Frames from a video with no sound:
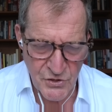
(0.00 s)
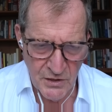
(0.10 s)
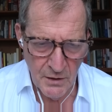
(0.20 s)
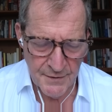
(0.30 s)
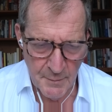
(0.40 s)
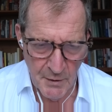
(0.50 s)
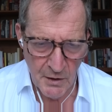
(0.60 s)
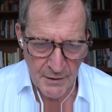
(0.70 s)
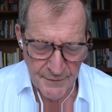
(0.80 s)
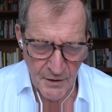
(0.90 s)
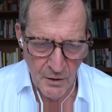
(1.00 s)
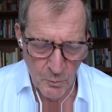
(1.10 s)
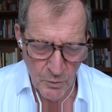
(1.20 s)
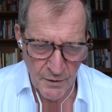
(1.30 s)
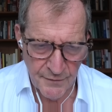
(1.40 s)
she liked the marking the
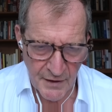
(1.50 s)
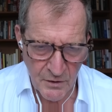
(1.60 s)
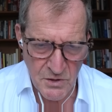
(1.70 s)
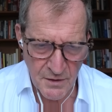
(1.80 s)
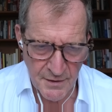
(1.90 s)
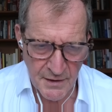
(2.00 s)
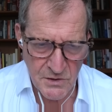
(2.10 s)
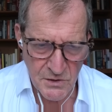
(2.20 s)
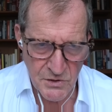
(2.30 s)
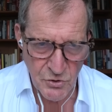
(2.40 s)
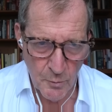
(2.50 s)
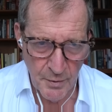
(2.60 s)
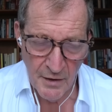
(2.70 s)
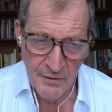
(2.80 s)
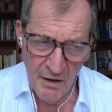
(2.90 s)
homework thing because I think that's her job.
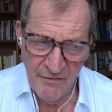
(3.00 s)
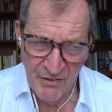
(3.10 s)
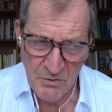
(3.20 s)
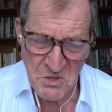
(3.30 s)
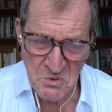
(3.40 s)
I felt she